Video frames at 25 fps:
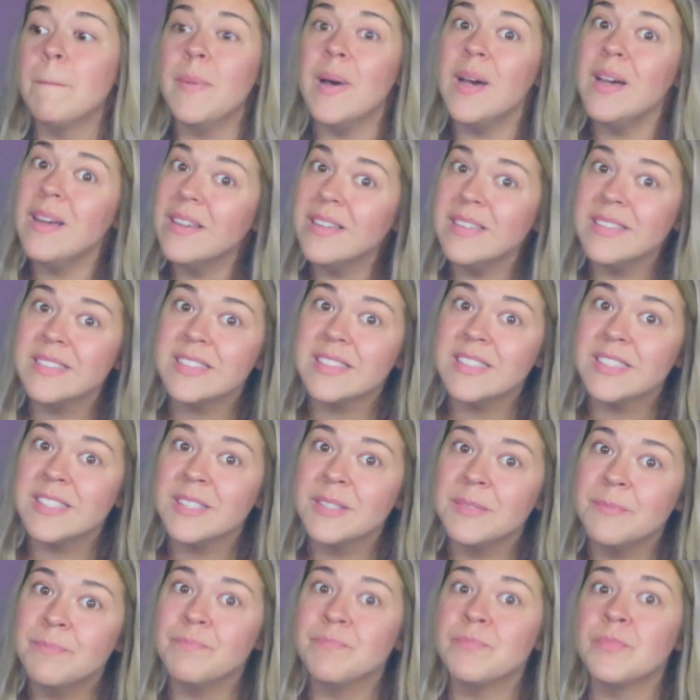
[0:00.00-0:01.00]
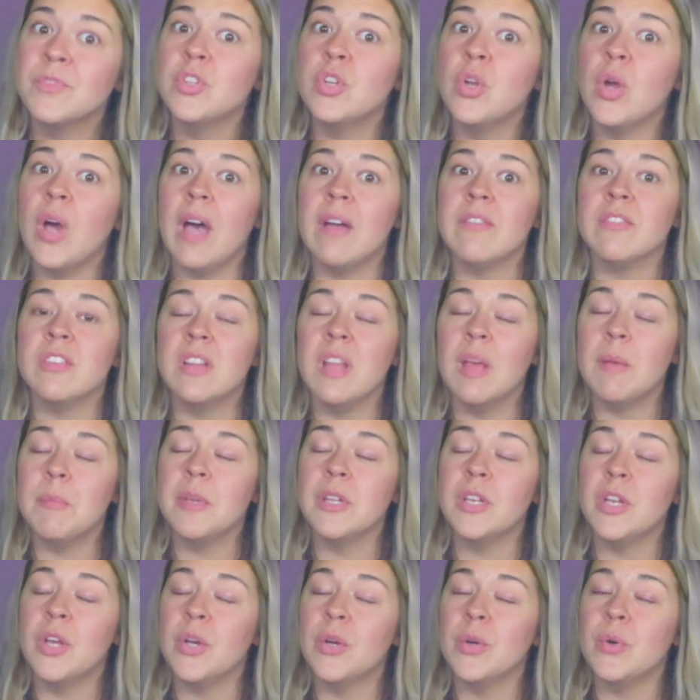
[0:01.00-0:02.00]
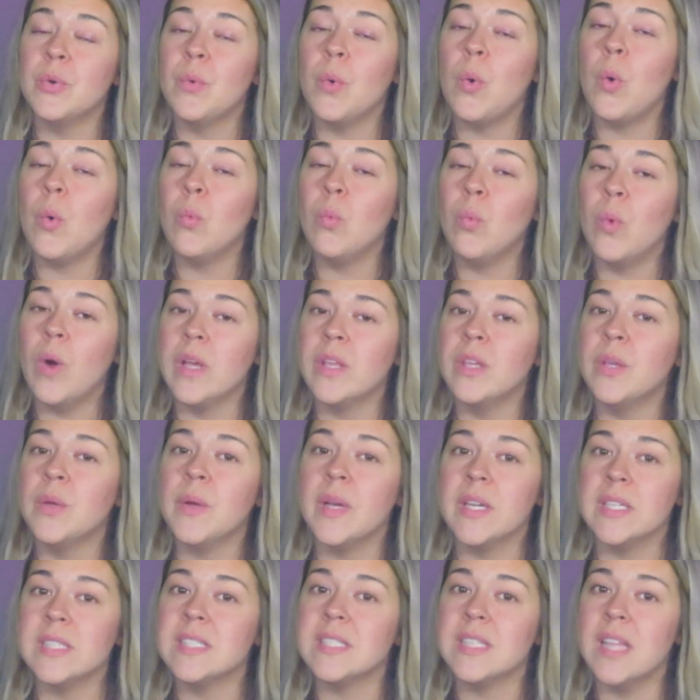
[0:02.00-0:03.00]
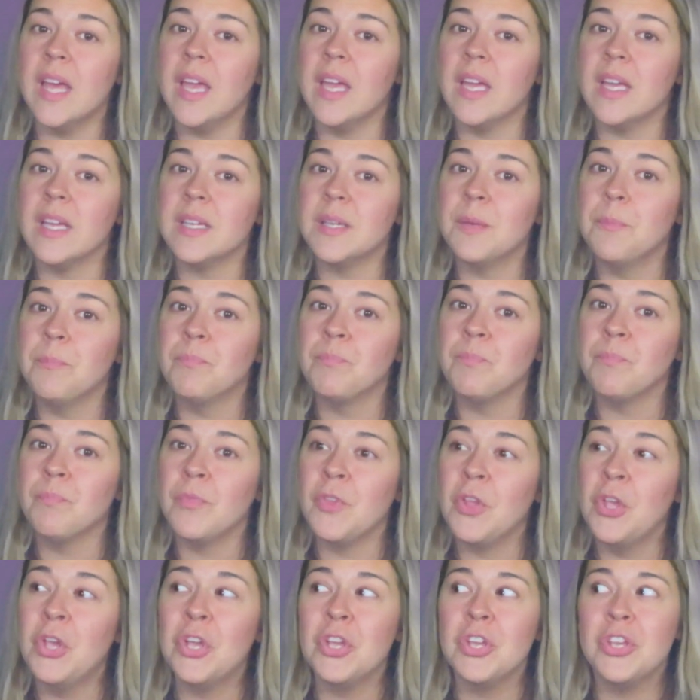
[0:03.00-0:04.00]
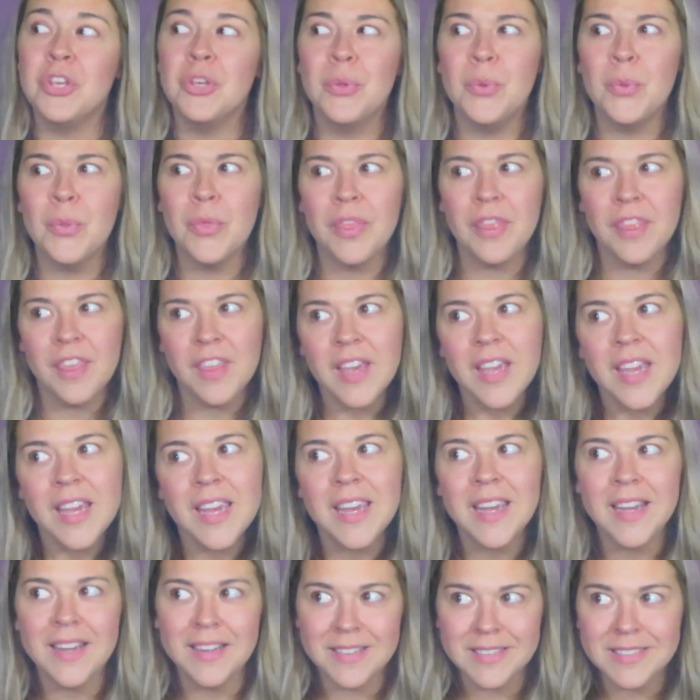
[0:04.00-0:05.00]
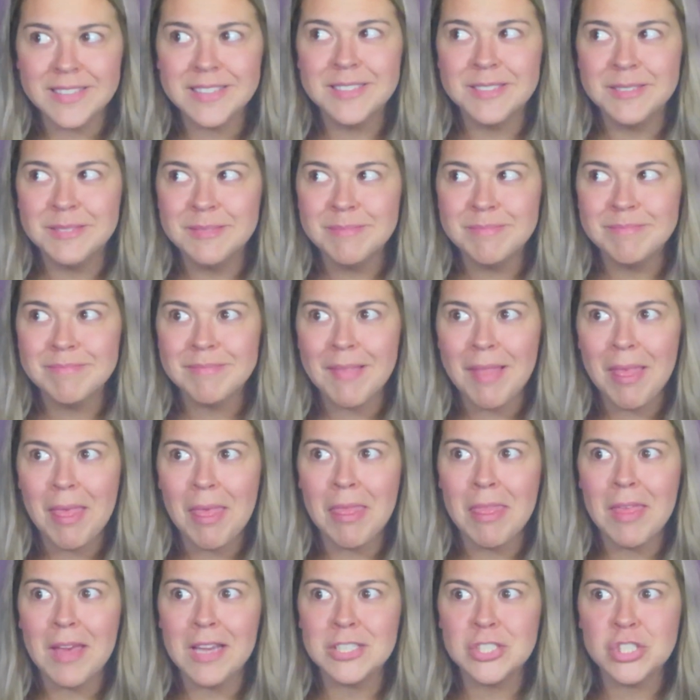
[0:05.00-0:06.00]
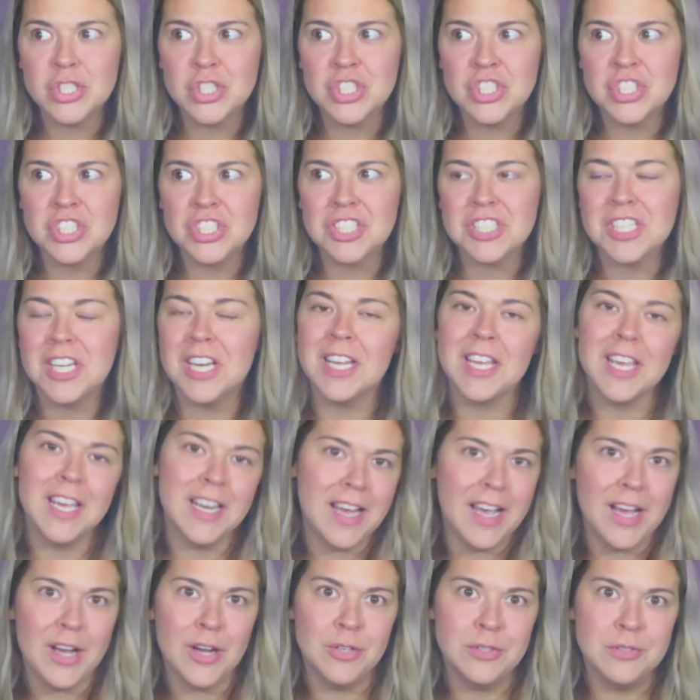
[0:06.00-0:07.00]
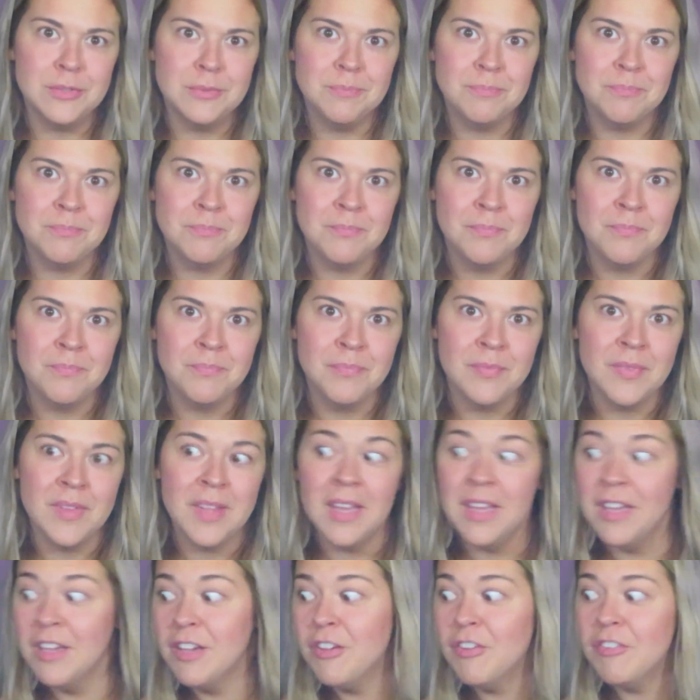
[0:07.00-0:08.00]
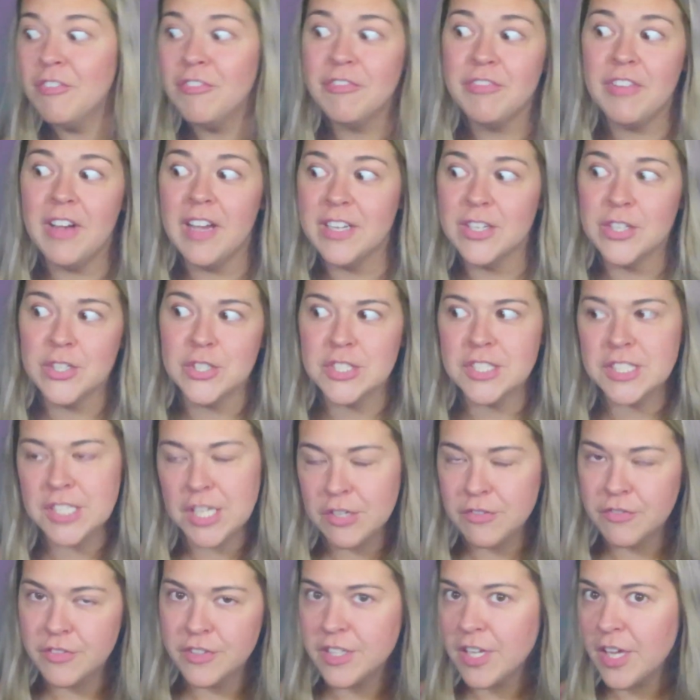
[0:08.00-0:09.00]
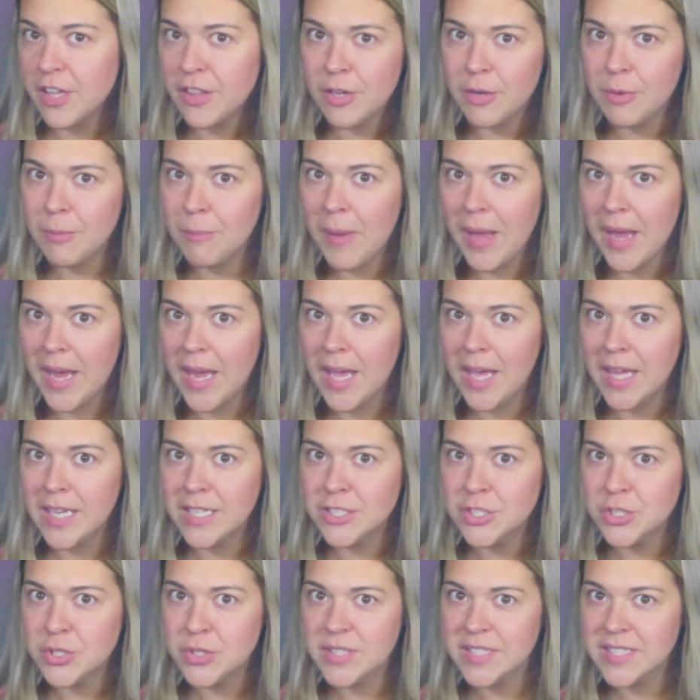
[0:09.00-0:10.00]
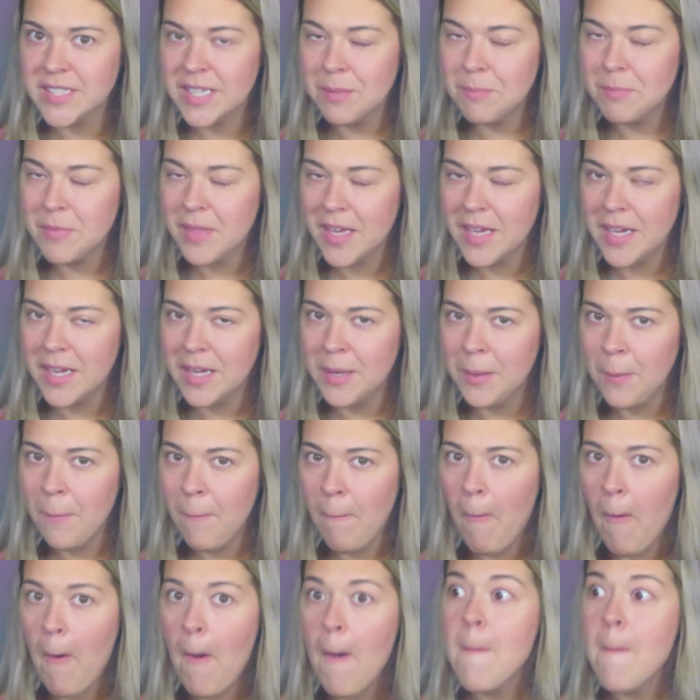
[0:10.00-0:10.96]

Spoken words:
But you'll have to let me know what you guys think. You think that she's just going to get out, find herself another man, do the same thing?